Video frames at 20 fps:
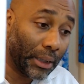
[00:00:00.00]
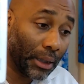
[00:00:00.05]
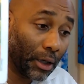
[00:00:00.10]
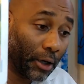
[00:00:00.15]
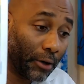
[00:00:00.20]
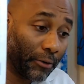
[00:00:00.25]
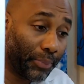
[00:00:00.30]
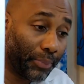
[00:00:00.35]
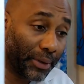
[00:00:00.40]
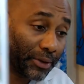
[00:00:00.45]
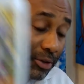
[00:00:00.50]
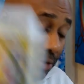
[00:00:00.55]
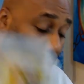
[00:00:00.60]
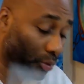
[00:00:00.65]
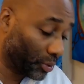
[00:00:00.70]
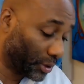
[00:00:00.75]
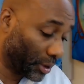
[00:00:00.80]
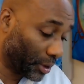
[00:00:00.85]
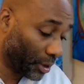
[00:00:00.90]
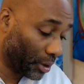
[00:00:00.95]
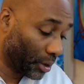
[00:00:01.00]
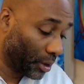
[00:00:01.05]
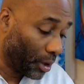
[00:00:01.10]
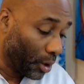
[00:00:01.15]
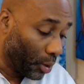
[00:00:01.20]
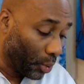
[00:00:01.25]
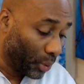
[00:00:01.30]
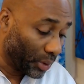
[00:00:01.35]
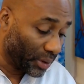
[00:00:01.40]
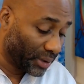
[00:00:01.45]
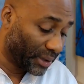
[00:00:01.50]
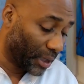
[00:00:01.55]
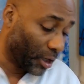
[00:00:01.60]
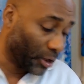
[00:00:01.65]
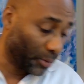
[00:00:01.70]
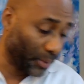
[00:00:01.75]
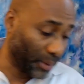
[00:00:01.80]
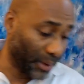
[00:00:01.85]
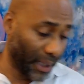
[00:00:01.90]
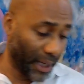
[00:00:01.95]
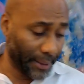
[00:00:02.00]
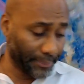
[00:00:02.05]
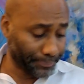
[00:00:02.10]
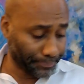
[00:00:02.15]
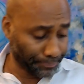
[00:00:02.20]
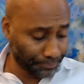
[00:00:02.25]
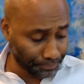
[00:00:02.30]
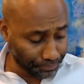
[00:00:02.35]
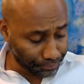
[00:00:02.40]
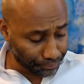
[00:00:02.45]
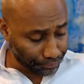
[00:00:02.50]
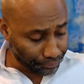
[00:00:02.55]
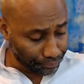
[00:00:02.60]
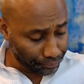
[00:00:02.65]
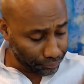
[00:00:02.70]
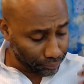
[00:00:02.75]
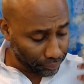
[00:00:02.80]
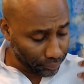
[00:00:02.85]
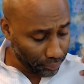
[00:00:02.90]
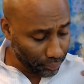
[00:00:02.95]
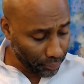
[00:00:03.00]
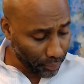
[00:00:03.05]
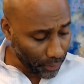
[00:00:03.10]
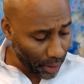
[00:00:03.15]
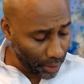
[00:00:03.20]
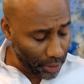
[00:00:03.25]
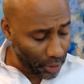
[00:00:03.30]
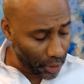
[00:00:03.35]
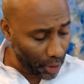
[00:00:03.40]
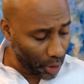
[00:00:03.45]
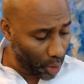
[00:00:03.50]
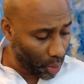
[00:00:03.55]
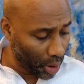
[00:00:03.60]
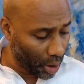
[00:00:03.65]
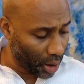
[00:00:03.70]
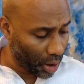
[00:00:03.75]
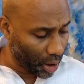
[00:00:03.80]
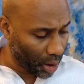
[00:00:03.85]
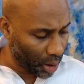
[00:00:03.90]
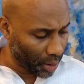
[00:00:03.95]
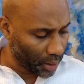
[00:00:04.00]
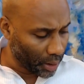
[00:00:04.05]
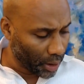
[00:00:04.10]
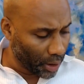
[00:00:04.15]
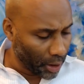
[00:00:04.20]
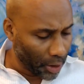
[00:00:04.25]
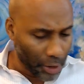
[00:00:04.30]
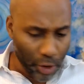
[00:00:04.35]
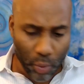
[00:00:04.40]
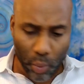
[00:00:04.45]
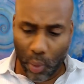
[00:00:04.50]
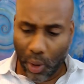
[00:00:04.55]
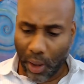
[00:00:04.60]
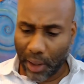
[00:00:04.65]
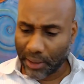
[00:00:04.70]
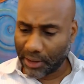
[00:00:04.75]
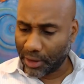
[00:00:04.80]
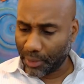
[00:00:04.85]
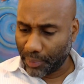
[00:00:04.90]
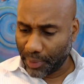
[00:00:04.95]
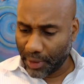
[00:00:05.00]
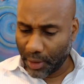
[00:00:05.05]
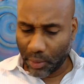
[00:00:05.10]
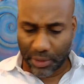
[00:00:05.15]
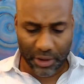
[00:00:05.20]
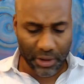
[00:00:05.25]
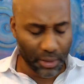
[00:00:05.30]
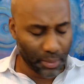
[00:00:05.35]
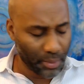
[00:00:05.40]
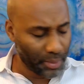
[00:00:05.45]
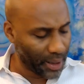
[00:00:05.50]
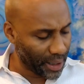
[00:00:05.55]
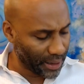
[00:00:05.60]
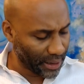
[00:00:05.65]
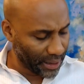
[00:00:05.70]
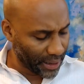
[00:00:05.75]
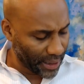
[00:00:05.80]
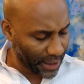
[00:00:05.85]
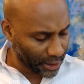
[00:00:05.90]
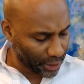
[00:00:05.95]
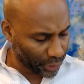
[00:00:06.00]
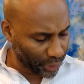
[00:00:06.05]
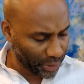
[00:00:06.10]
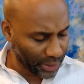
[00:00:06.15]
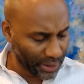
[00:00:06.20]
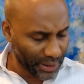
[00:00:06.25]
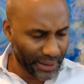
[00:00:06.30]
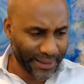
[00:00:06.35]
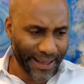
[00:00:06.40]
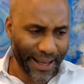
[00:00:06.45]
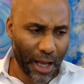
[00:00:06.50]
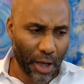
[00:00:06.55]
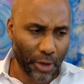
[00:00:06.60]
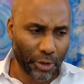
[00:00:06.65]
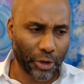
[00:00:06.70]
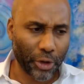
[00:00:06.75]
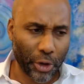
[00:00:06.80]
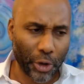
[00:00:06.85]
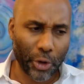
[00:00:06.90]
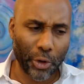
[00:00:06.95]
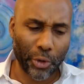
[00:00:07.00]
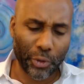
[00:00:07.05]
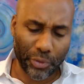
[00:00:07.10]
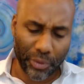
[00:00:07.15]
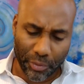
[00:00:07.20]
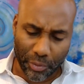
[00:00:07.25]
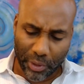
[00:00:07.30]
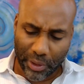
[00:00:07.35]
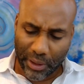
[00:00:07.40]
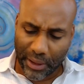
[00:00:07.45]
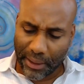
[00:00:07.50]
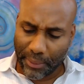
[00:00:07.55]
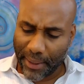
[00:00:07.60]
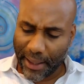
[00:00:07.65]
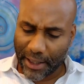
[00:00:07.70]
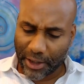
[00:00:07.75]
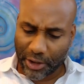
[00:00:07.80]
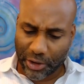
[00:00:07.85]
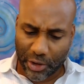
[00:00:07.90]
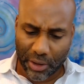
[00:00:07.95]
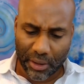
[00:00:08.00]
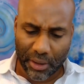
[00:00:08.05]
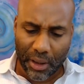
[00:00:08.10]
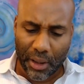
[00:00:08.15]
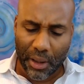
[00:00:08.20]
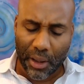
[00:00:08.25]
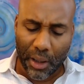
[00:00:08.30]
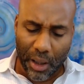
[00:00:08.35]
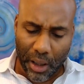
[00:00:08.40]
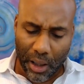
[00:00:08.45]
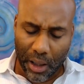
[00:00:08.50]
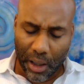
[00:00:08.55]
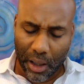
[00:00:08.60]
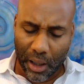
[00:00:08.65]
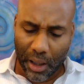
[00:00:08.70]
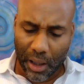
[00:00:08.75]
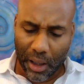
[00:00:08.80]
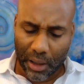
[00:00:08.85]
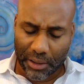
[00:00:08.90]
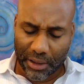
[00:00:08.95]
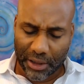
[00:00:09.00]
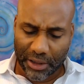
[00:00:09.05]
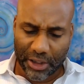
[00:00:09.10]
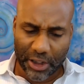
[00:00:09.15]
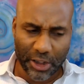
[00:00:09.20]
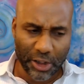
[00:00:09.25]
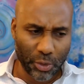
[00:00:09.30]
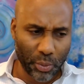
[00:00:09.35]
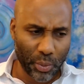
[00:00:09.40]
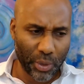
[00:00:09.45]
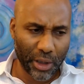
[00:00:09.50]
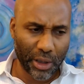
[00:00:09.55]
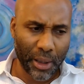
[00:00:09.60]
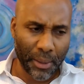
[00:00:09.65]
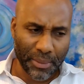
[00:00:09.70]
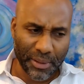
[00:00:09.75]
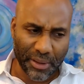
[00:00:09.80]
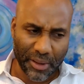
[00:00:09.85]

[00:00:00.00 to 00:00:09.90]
of pentacles here which tells me that you know uh, you want to be with somebody that's really down to earth and really makes good uh, decisions when it comes to